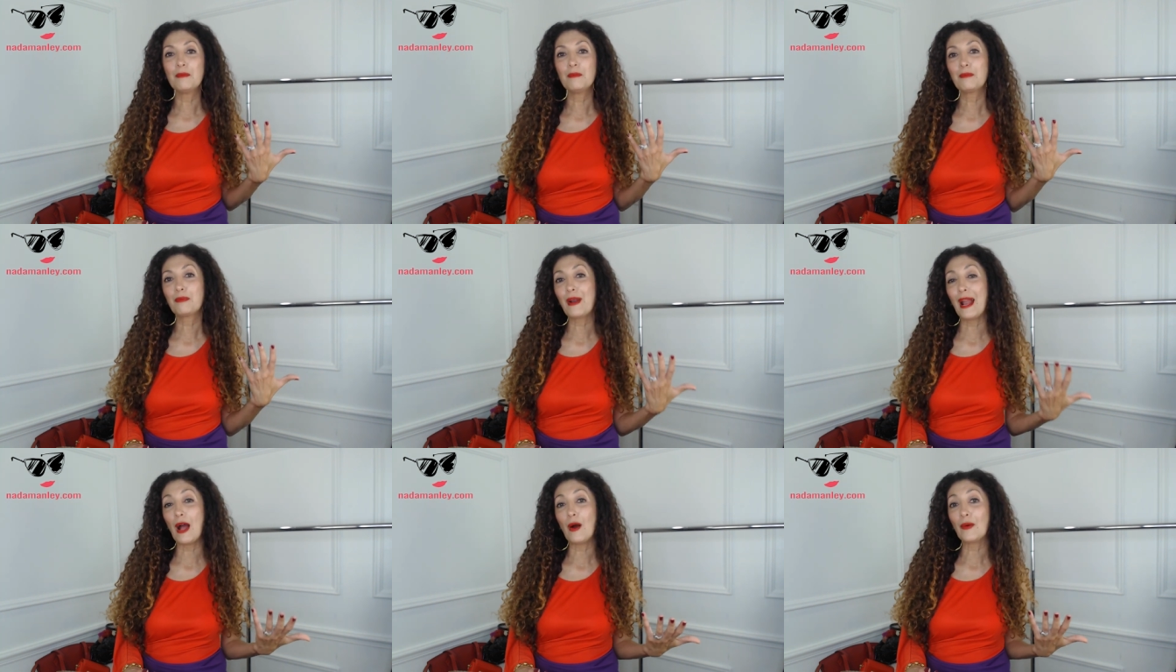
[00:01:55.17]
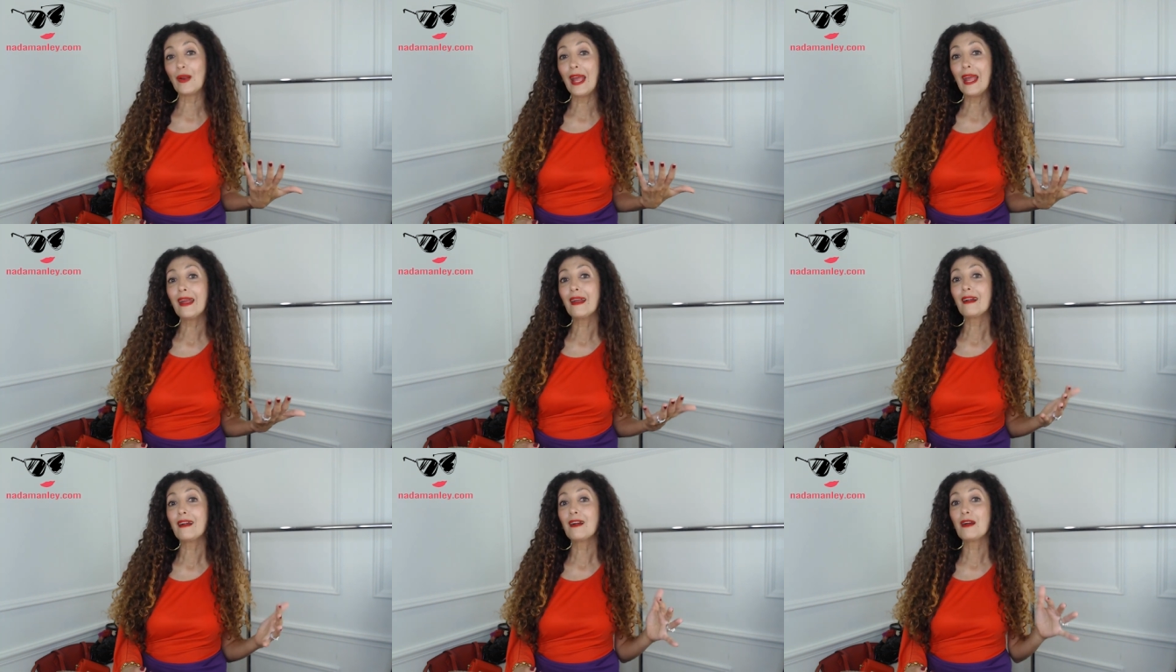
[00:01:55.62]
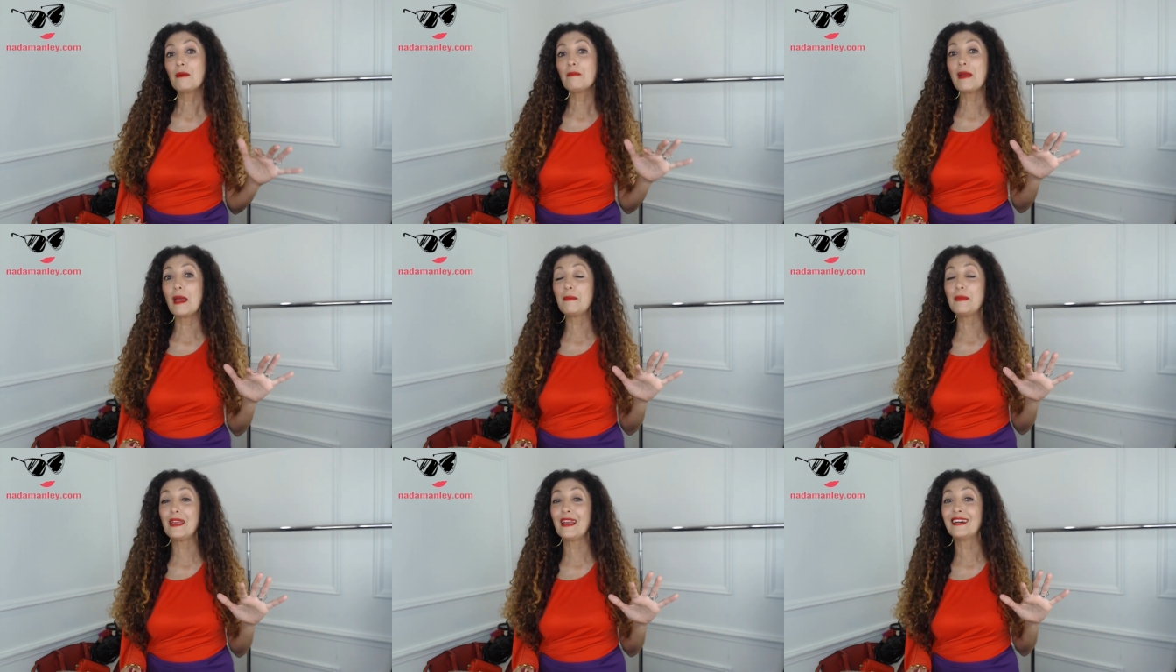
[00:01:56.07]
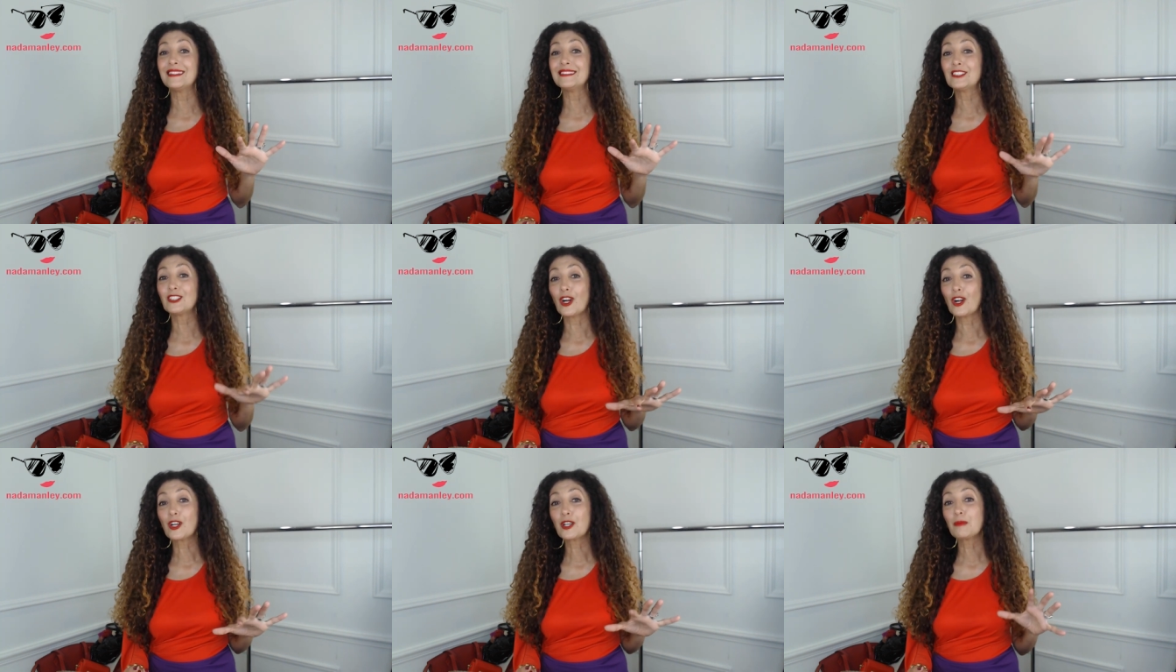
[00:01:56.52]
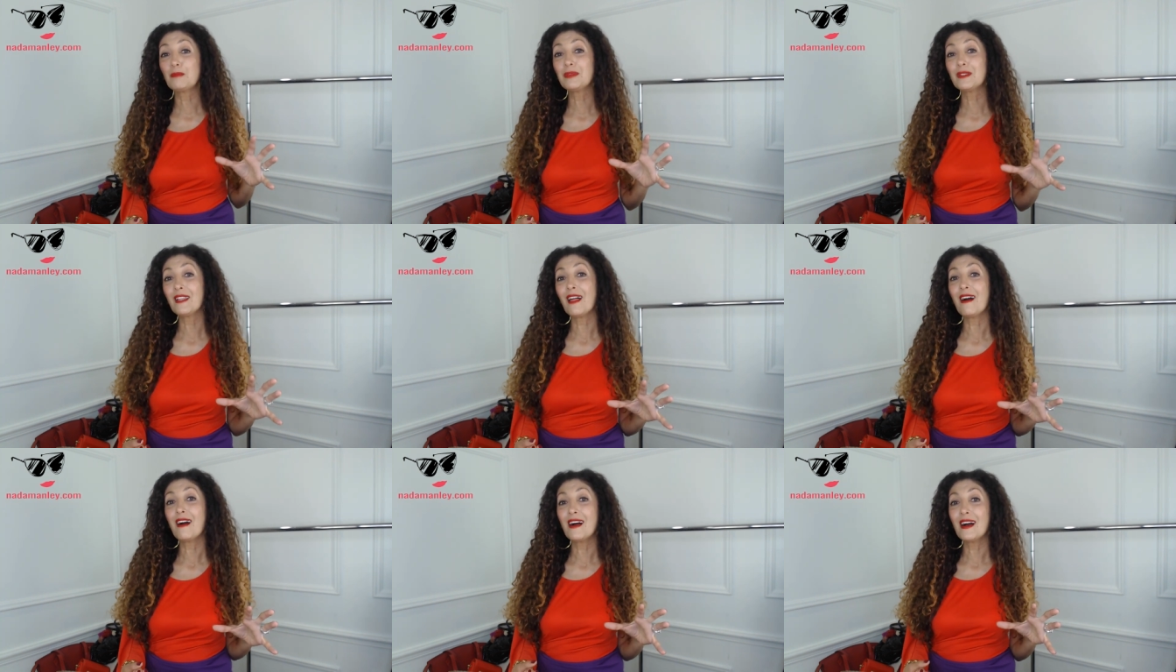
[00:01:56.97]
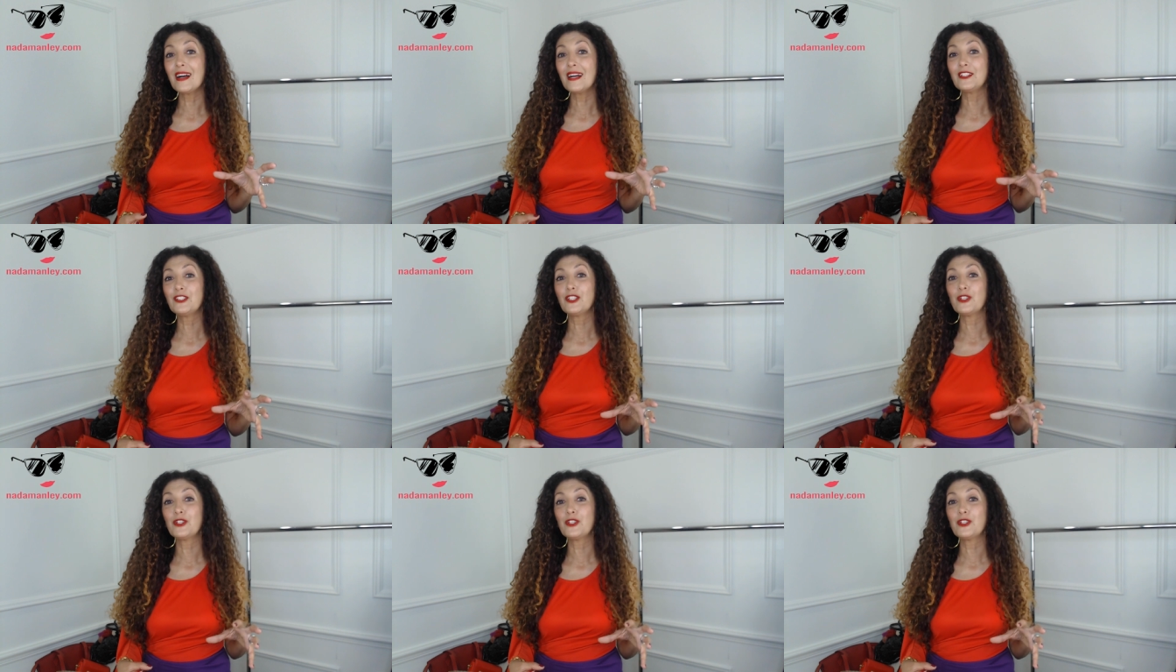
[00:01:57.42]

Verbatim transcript: brown hair, maybe a dark blonde.